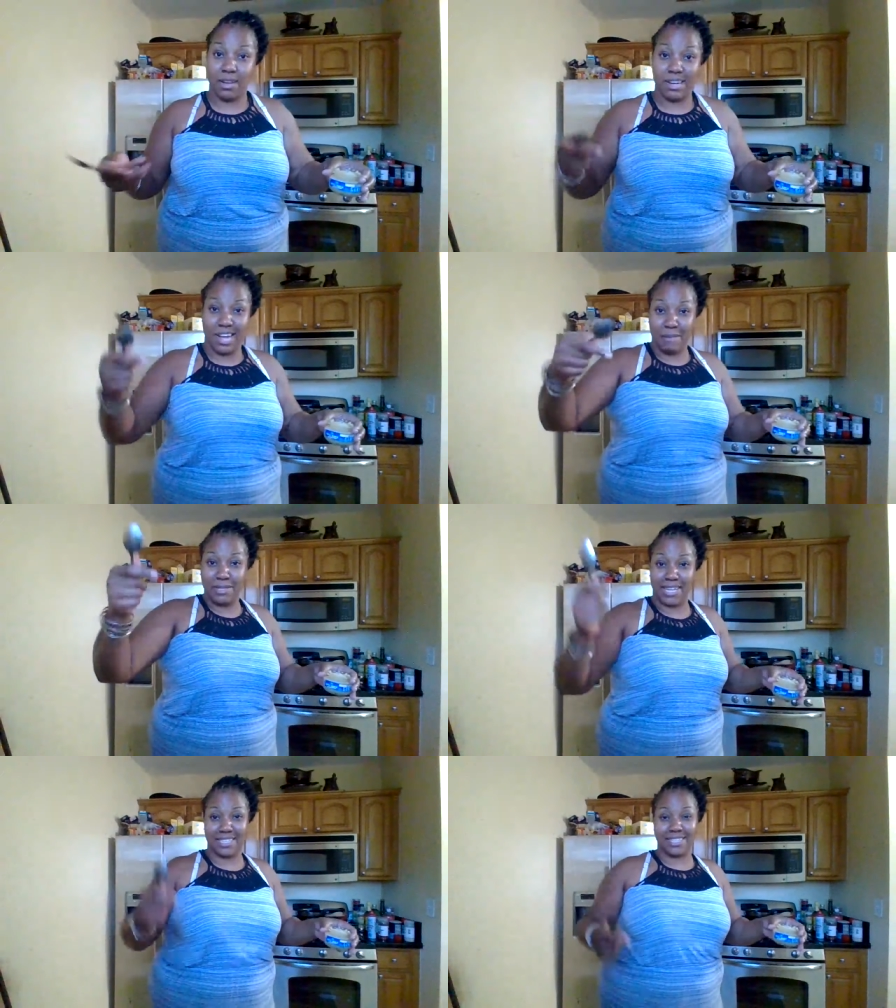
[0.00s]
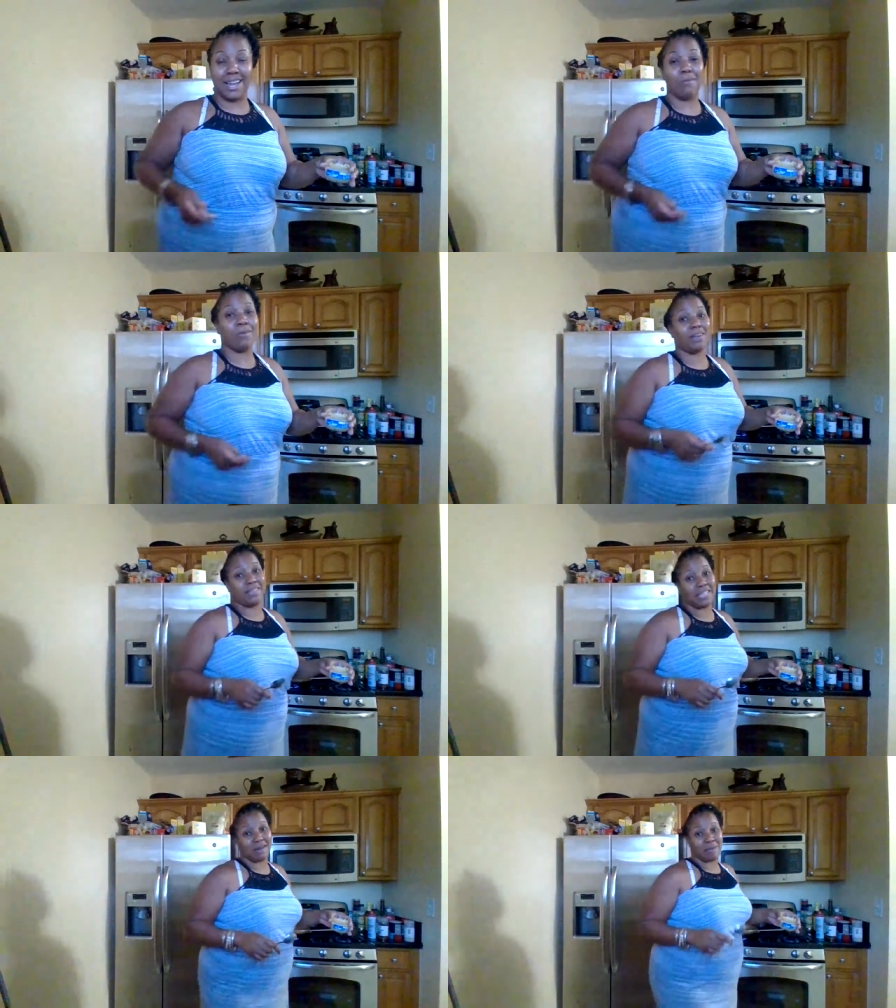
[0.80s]
in the comment section. I would
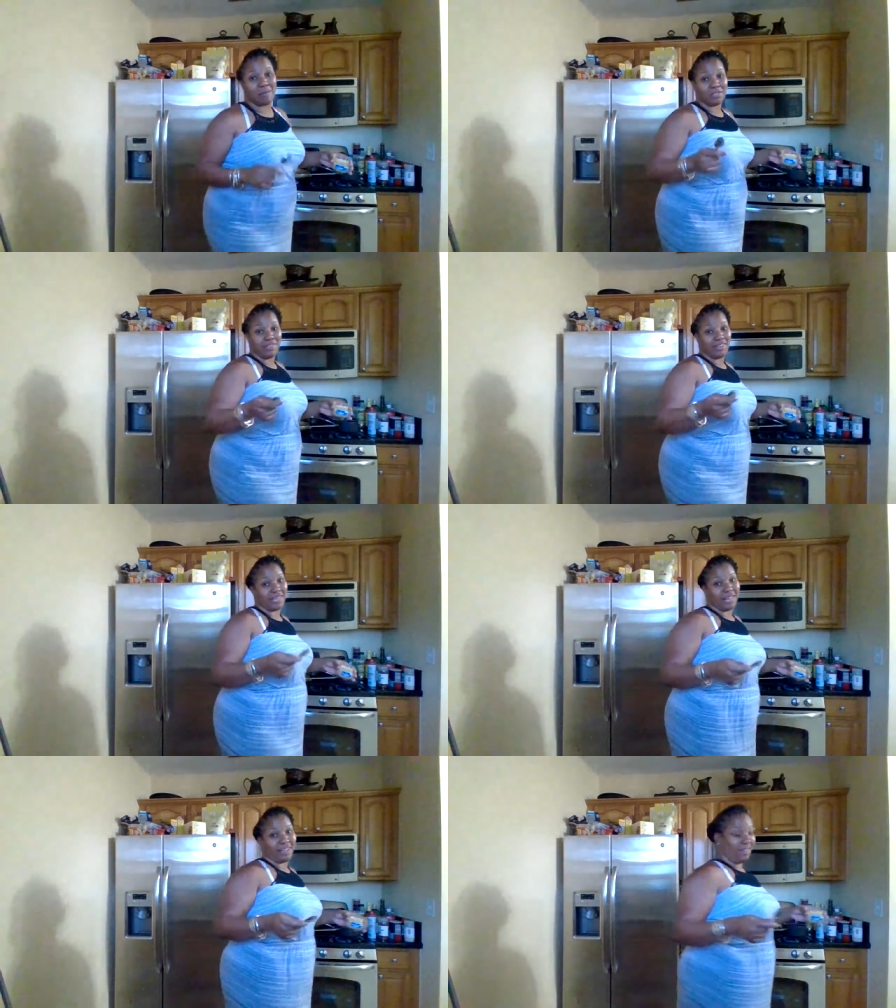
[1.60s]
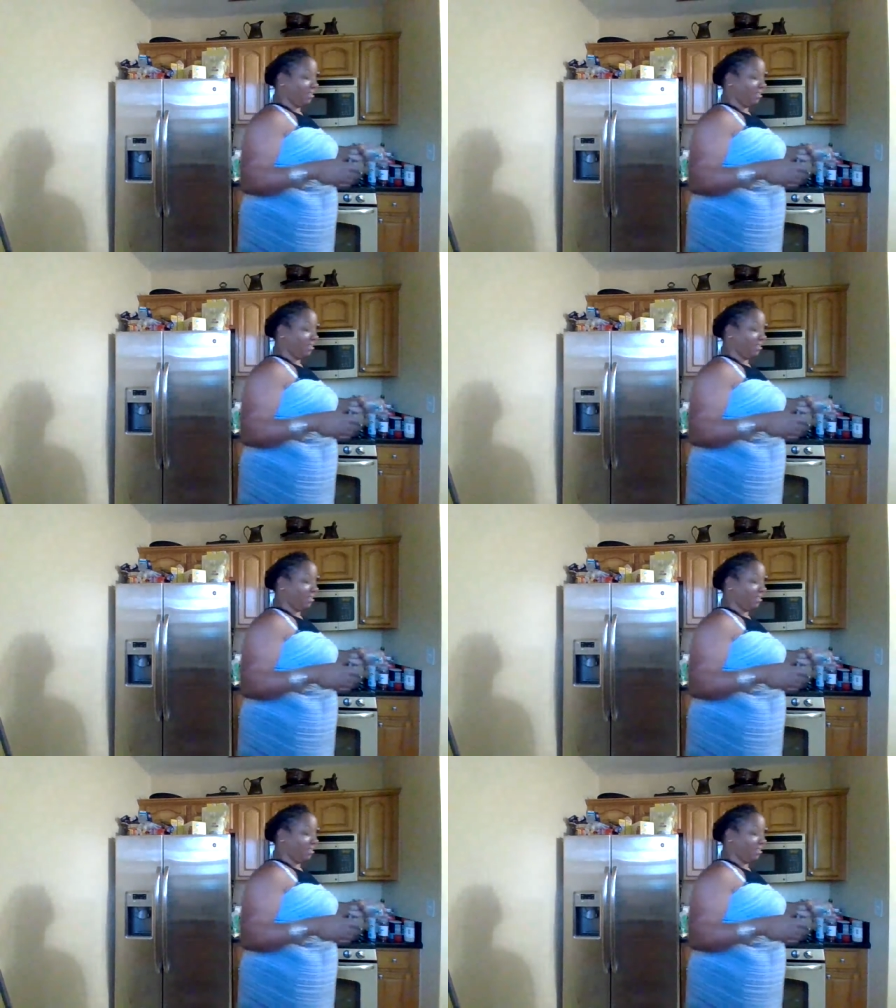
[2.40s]
love to hear about what you did today.